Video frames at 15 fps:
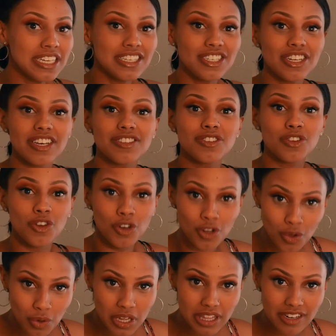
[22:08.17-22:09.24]
just
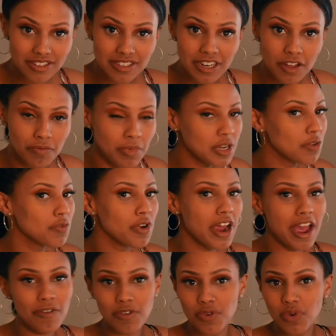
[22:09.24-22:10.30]
do it. There's enough money for
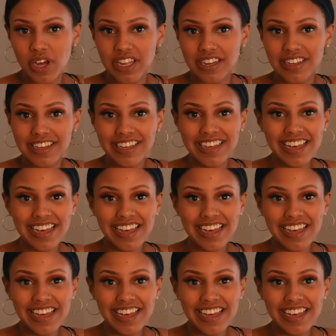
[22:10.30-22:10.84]
everyone.